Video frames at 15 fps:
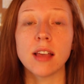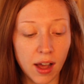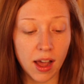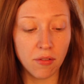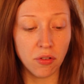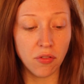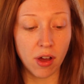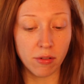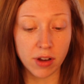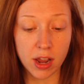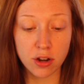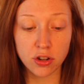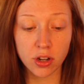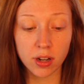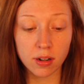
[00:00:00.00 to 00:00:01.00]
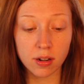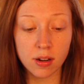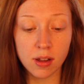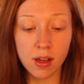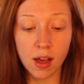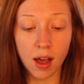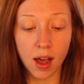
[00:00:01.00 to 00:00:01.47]
I have a foundation,
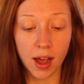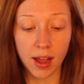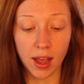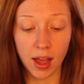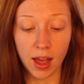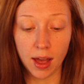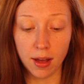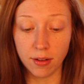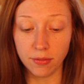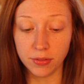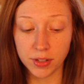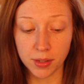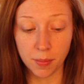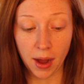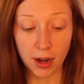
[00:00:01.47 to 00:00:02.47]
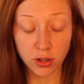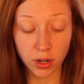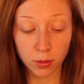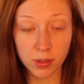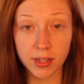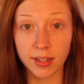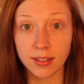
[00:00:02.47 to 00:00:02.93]
I have some
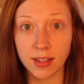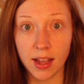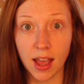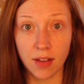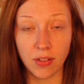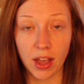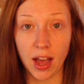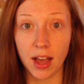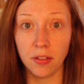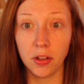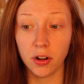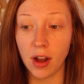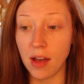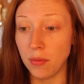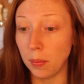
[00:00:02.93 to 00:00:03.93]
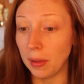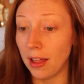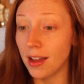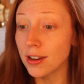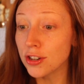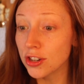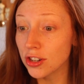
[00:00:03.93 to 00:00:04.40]
eyeshadow sticks, I have a highlighter, I have a
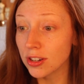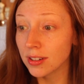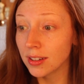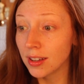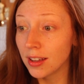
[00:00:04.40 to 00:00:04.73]
blush.